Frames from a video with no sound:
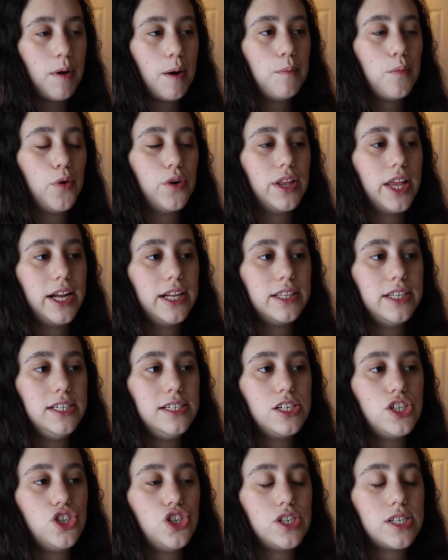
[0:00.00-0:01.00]
I'm more likely
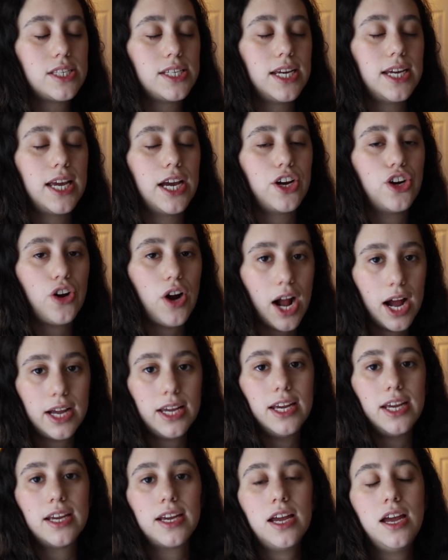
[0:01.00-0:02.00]
to just like get
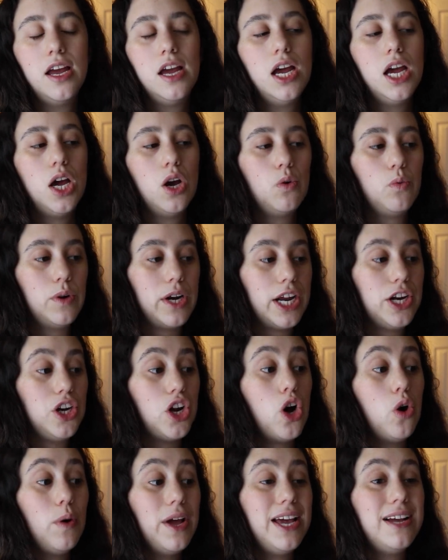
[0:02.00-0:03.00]
cracking when I
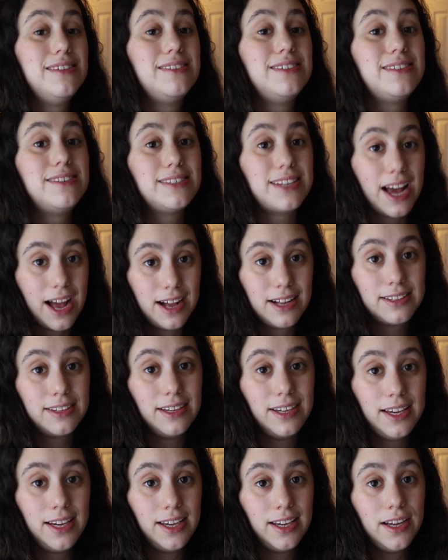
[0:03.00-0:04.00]
know
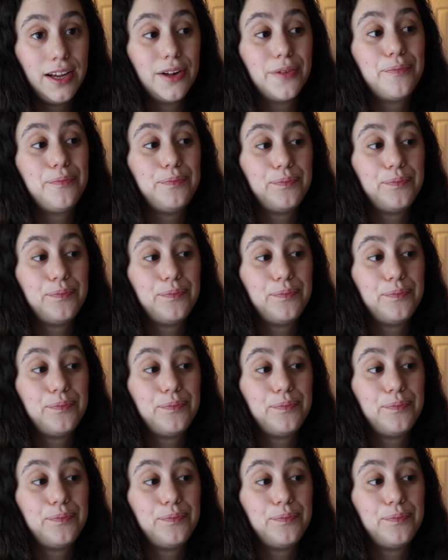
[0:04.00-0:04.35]
exactly